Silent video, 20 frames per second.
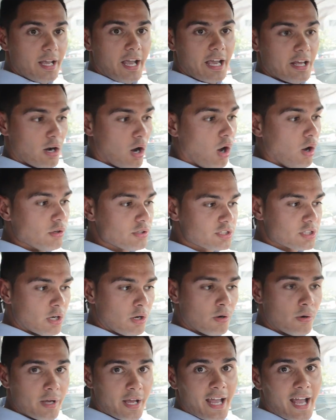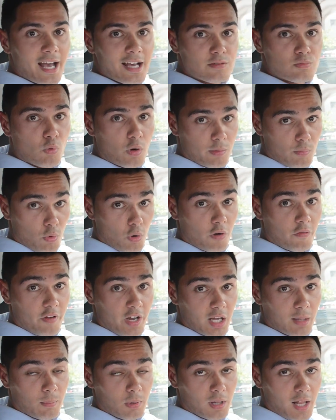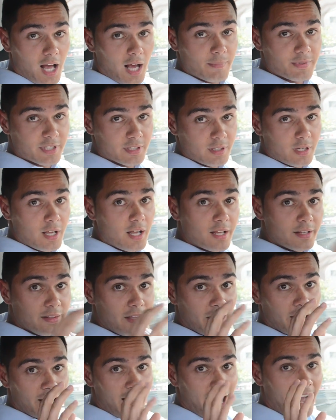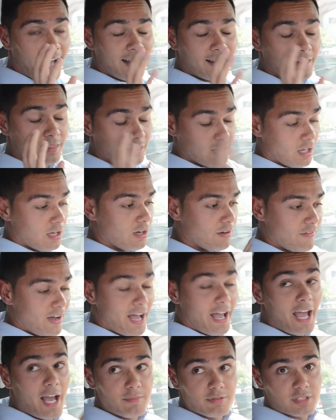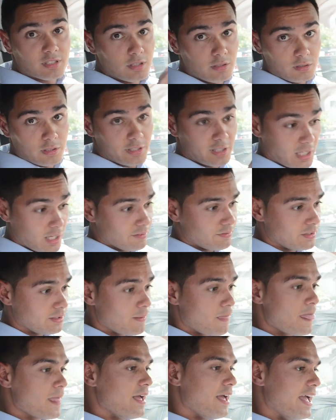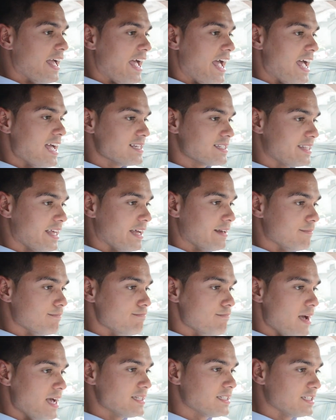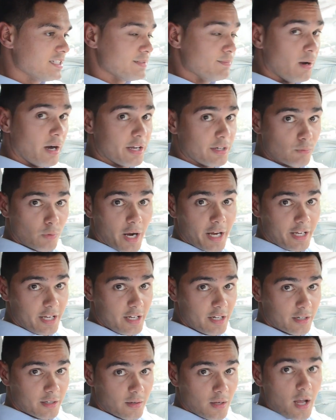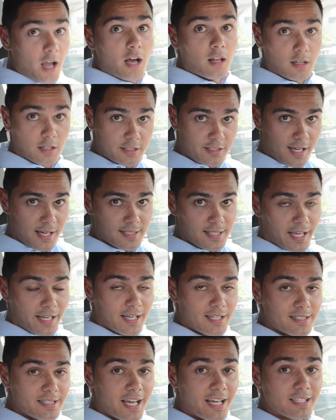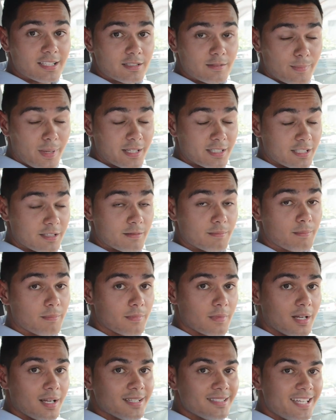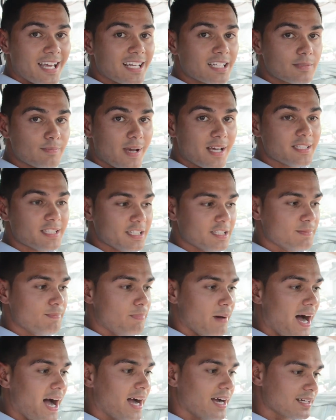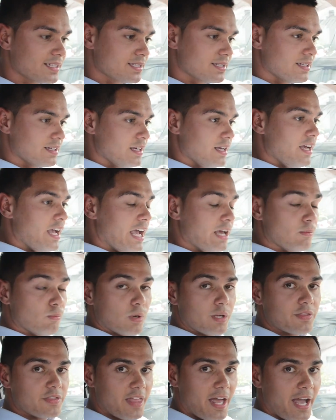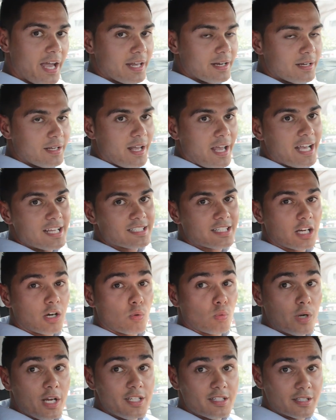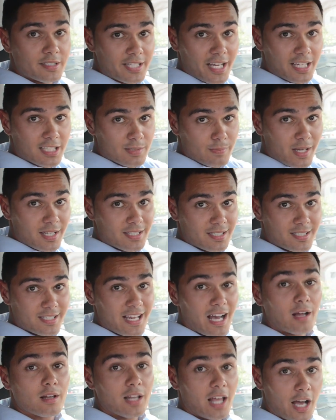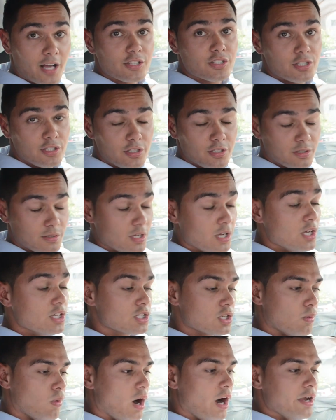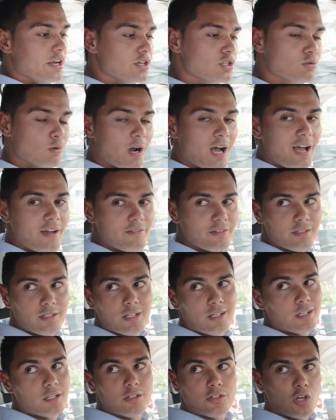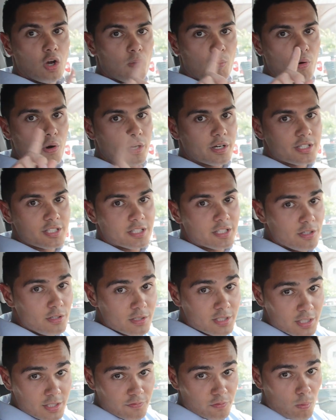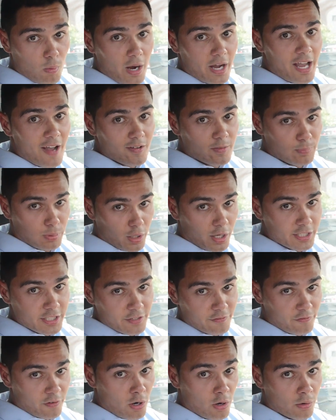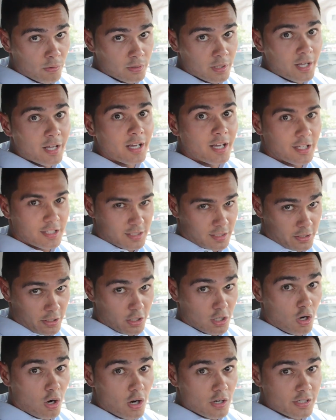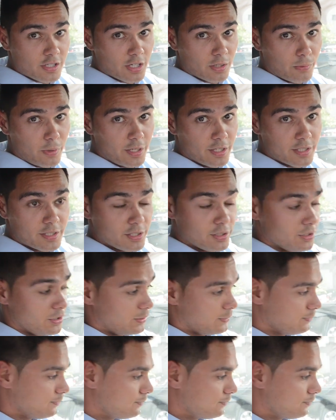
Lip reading: And also, it has one more available option that I love. I absolutely love it. It has that message button right here. It looks just like a text message box. And with that, it's going to read your text messages out loud to you. So while you're driving, no more excuses for why you have to pull out your phone, because your car is going to read it to you.